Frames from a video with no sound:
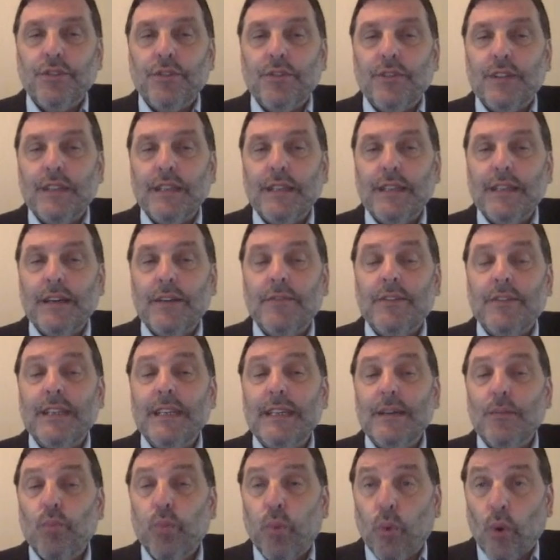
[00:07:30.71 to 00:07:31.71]
of
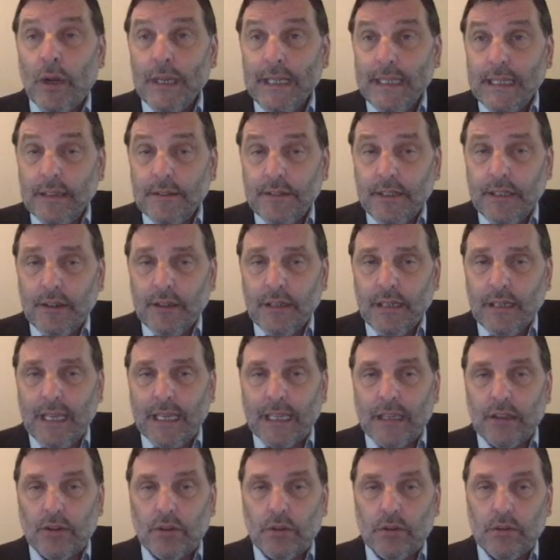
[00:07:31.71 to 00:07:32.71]
one interior
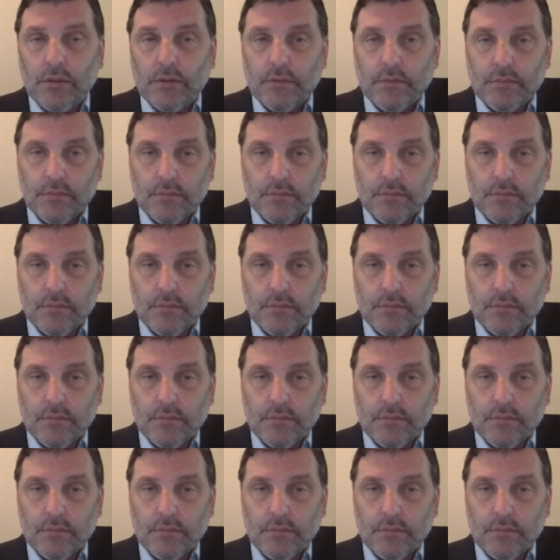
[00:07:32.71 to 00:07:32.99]
angle